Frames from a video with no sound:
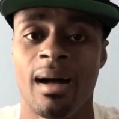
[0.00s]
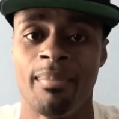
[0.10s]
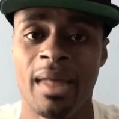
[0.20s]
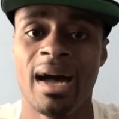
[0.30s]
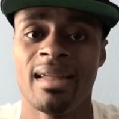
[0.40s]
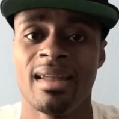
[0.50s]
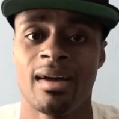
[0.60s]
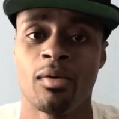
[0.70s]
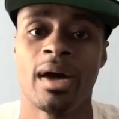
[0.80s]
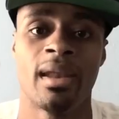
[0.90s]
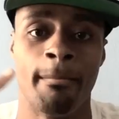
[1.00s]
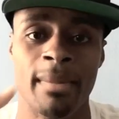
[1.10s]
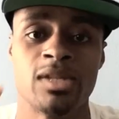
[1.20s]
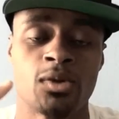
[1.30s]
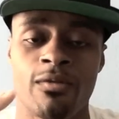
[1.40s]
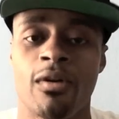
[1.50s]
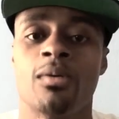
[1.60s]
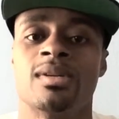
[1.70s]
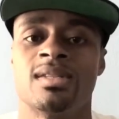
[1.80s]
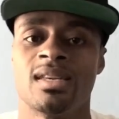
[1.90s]
I'm not, I don't have a mental
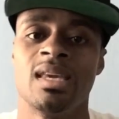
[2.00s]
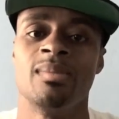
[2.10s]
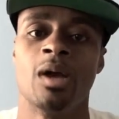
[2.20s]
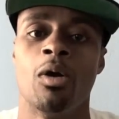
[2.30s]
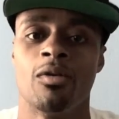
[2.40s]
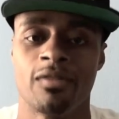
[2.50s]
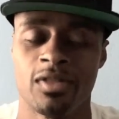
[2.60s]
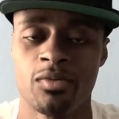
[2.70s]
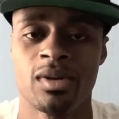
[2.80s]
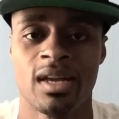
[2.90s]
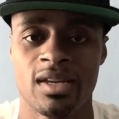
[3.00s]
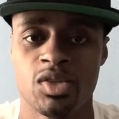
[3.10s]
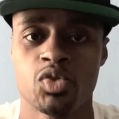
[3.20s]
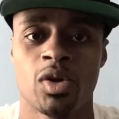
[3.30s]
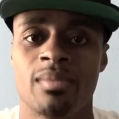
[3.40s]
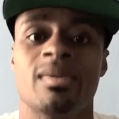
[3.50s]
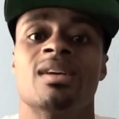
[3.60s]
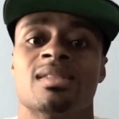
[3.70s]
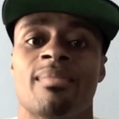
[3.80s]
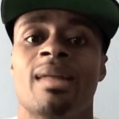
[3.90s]
focus to keep going for three days straight
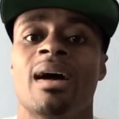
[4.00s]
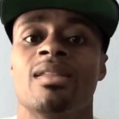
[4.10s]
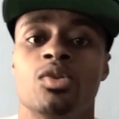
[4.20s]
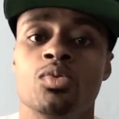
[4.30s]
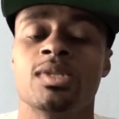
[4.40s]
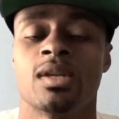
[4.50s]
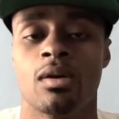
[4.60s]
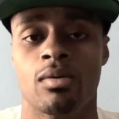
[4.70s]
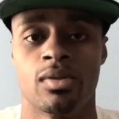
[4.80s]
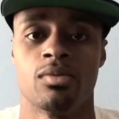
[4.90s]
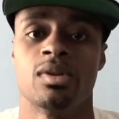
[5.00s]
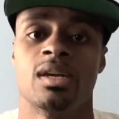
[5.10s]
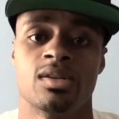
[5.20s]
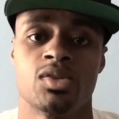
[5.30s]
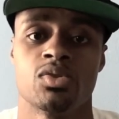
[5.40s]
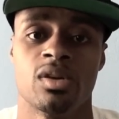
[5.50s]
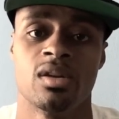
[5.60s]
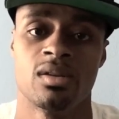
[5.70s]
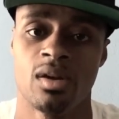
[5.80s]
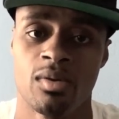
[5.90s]
because I'm not used to going three days
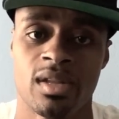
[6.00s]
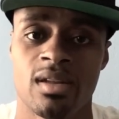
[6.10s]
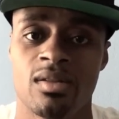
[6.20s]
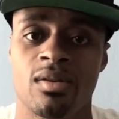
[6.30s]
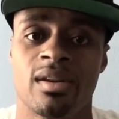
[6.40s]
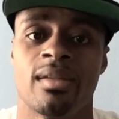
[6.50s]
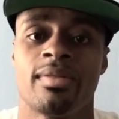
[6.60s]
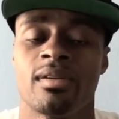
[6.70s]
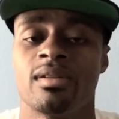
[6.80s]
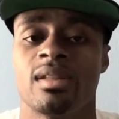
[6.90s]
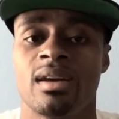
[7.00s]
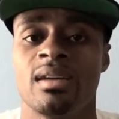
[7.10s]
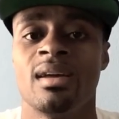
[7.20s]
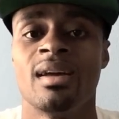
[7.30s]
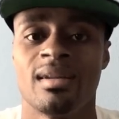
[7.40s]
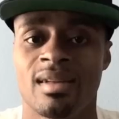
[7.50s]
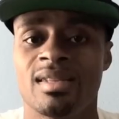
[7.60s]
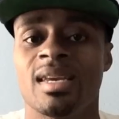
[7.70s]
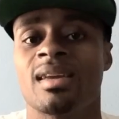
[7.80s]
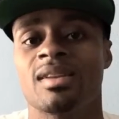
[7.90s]
straight. You know what they do on that third day? They
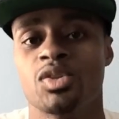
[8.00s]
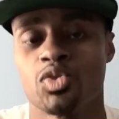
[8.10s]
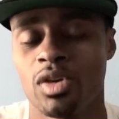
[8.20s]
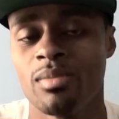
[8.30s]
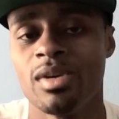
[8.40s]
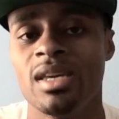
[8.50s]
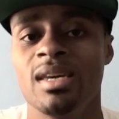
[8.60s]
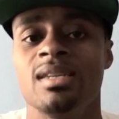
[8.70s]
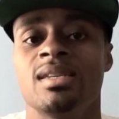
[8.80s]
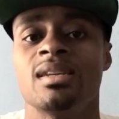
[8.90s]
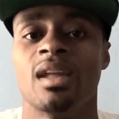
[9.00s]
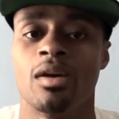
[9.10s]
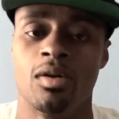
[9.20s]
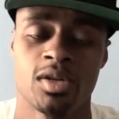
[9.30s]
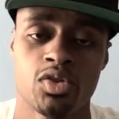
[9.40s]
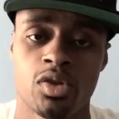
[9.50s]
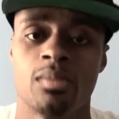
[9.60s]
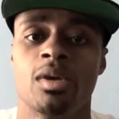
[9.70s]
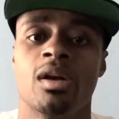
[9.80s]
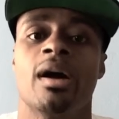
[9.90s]
take it extremely easy, they go
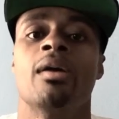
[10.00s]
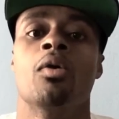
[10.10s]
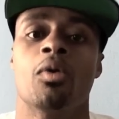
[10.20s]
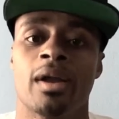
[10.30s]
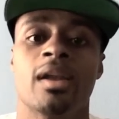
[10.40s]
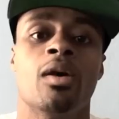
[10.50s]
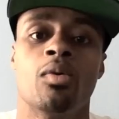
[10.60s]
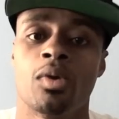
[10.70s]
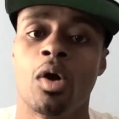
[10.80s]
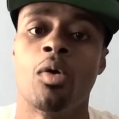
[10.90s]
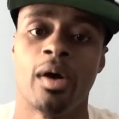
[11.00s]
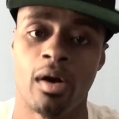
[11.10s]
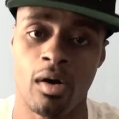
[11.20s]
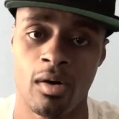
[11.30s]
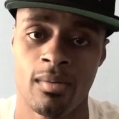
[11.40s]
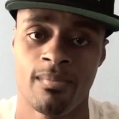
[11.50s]
extremely light, or they don't go at all.